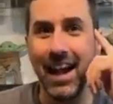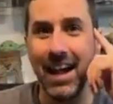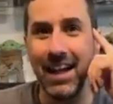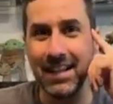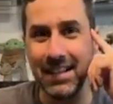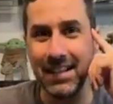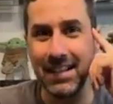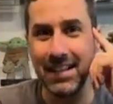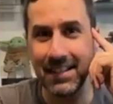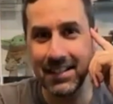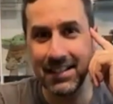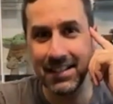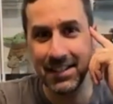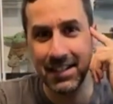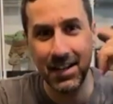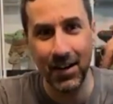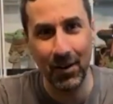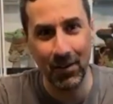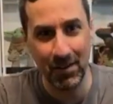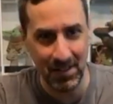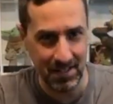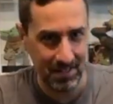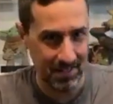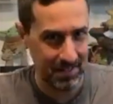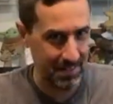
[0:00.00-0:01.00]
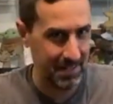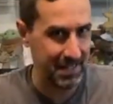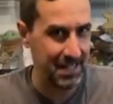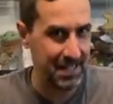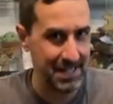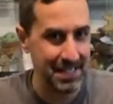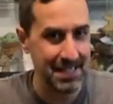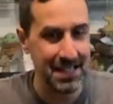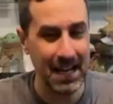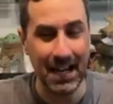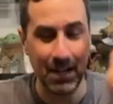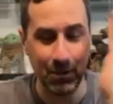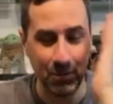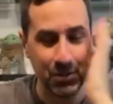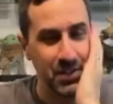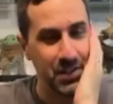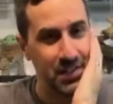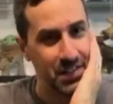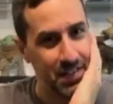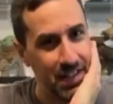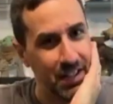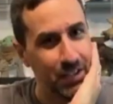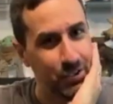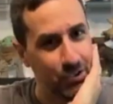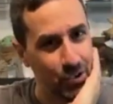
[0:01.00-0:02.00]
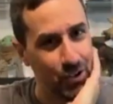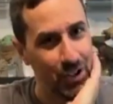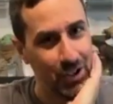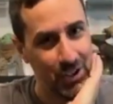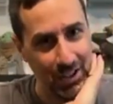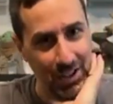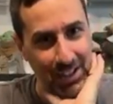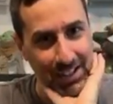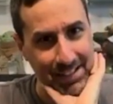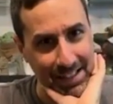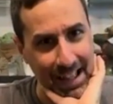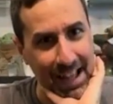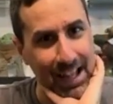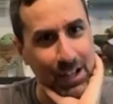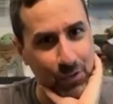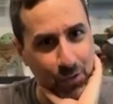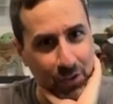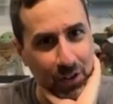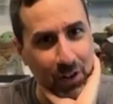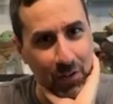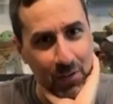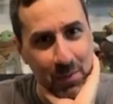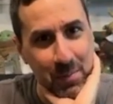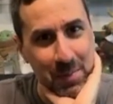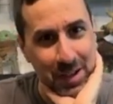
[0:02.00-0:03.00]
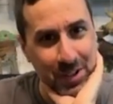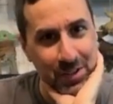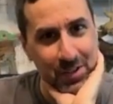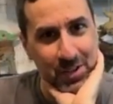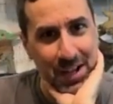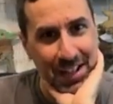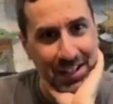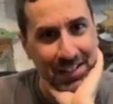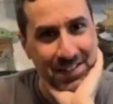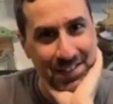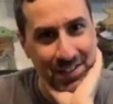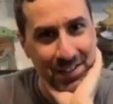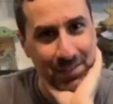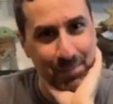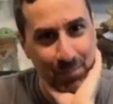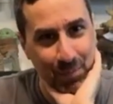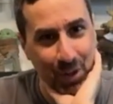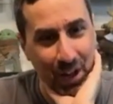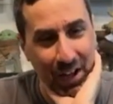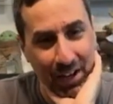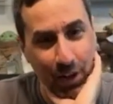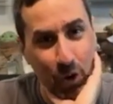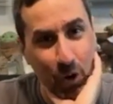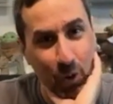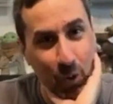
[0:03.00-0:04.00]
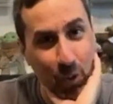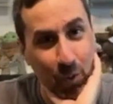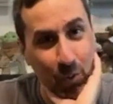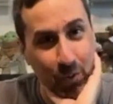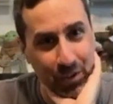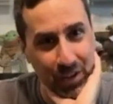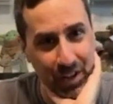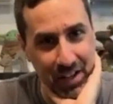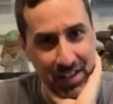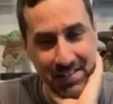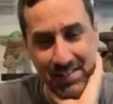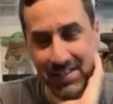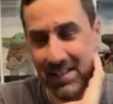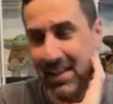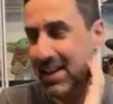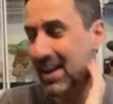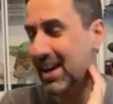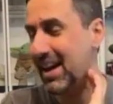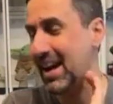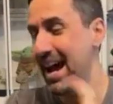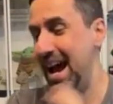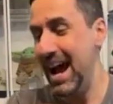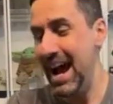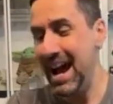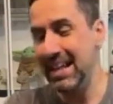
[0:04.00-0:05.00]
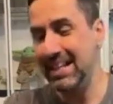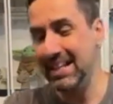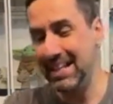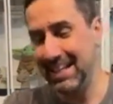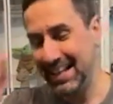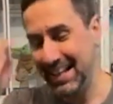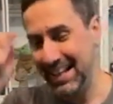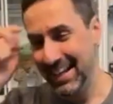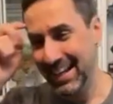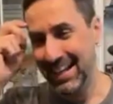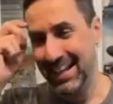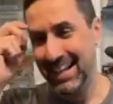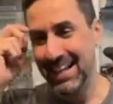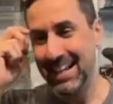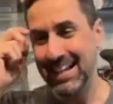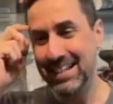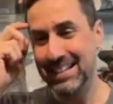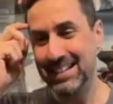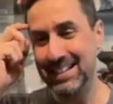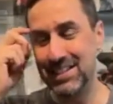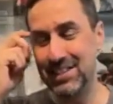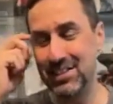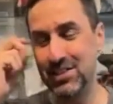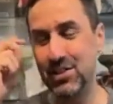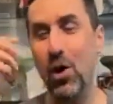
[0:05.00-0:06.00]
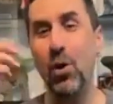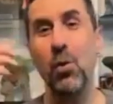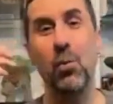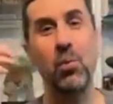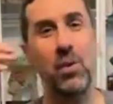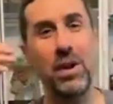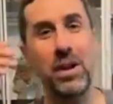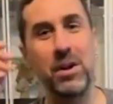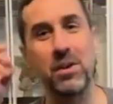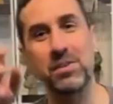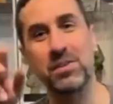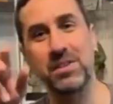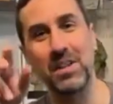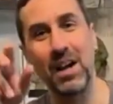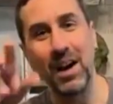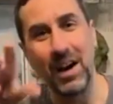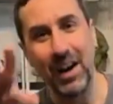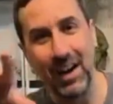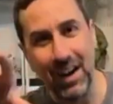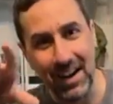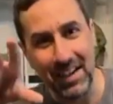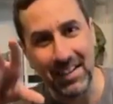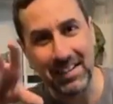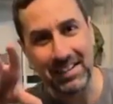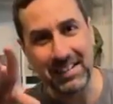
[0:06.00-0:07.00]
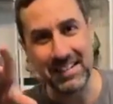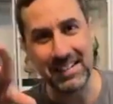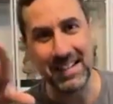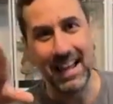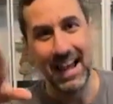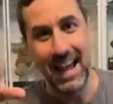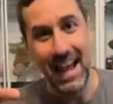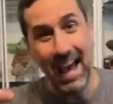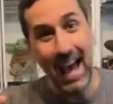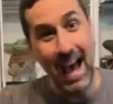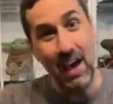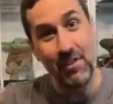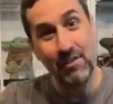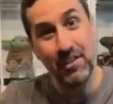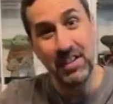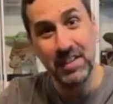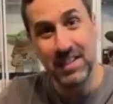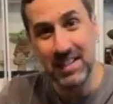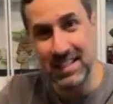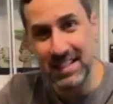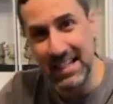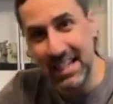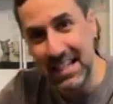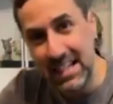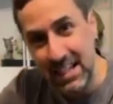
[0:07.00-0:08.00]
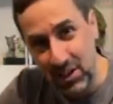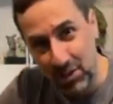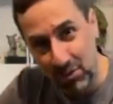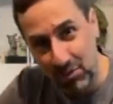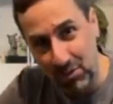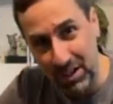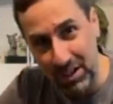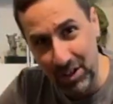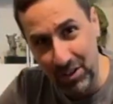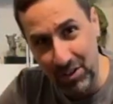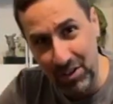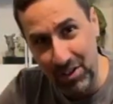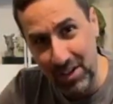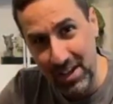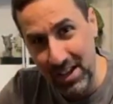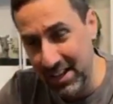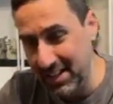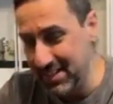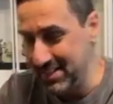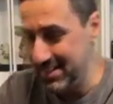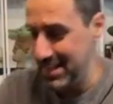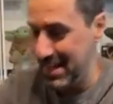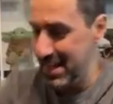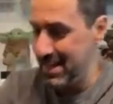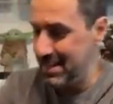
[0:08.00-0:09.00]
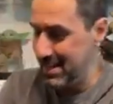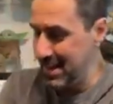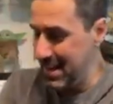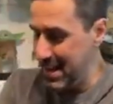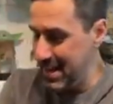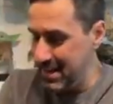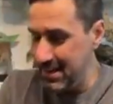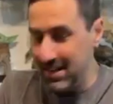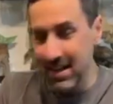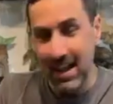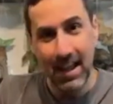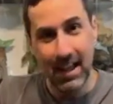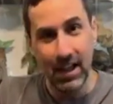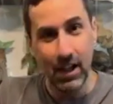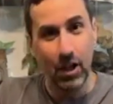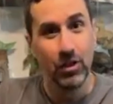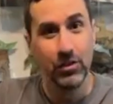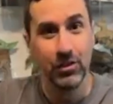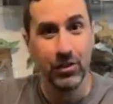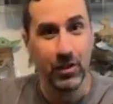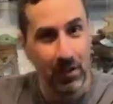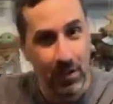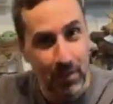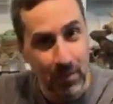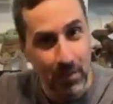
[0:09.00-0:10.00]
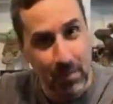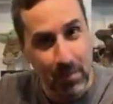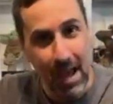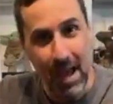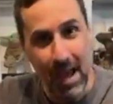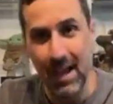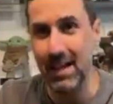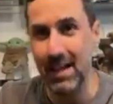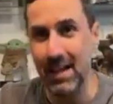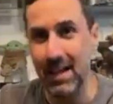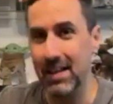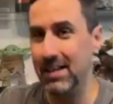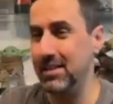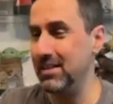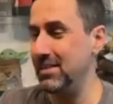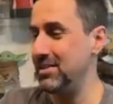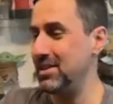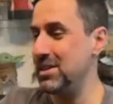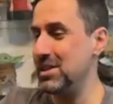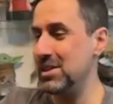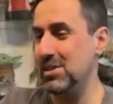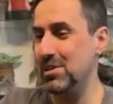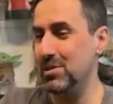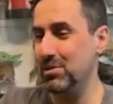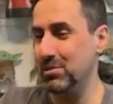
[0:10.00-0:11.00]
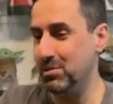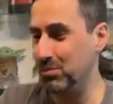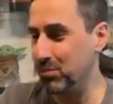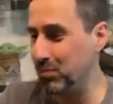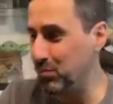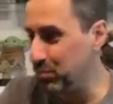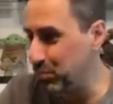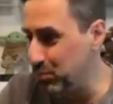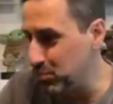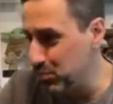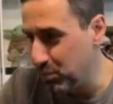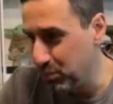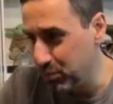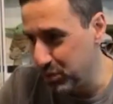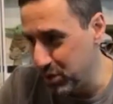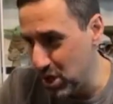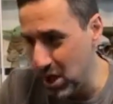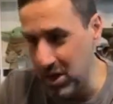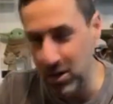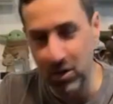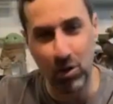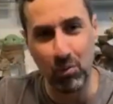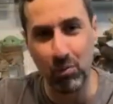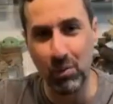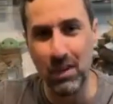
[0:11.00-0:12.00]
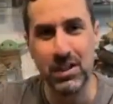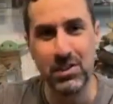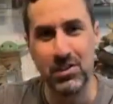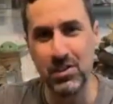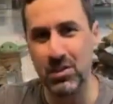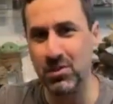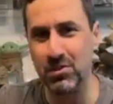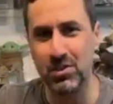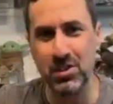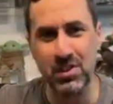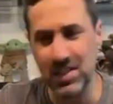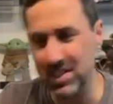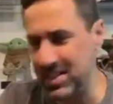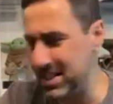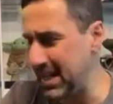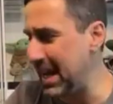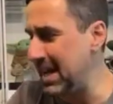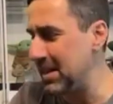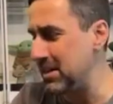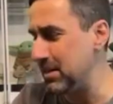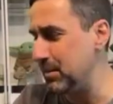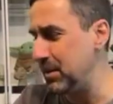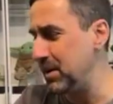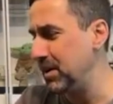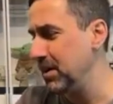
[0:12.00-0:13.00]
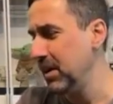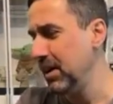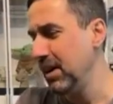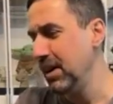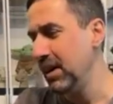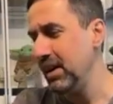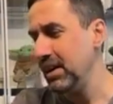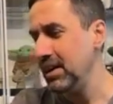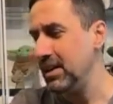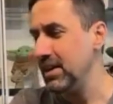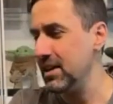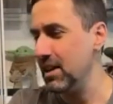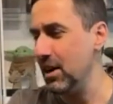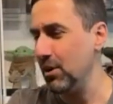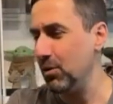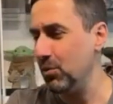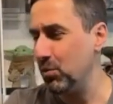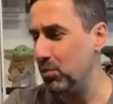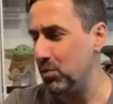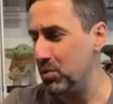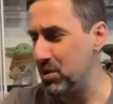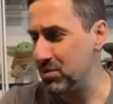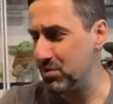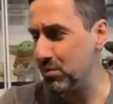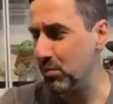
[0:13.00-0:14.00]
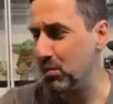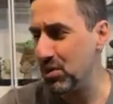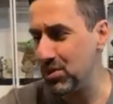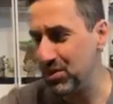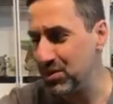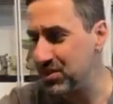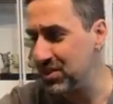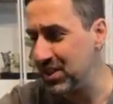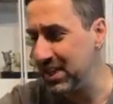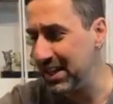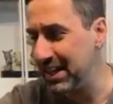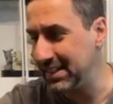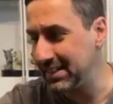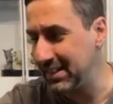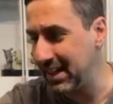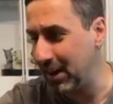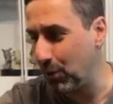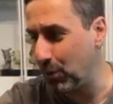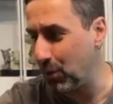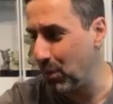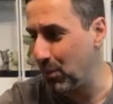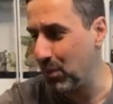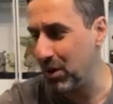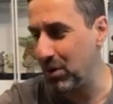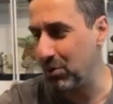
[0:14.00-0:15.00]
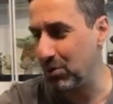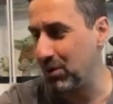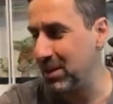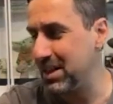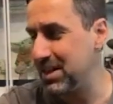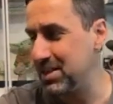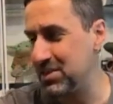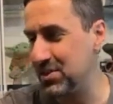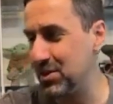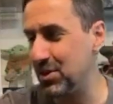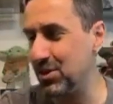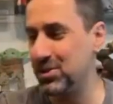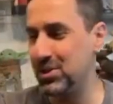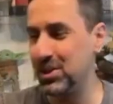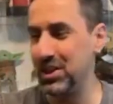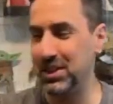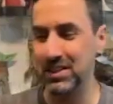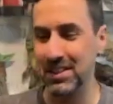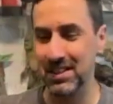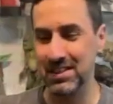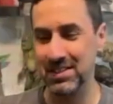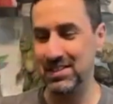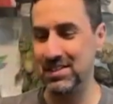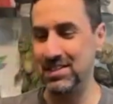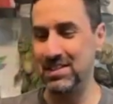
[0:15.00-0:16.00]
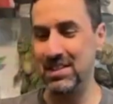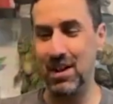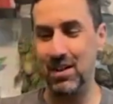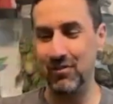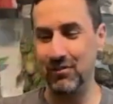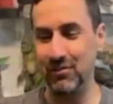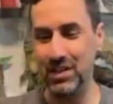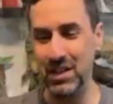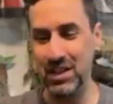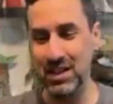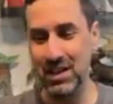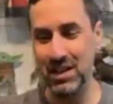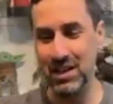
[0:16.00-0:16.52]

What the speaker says: And his take was essentially like, "Thanks for giving me a chance to hold this." And it's so weird to us, having seen the real things and held them and done our research and scanned them, and we're sitting there when we're researching this stuff.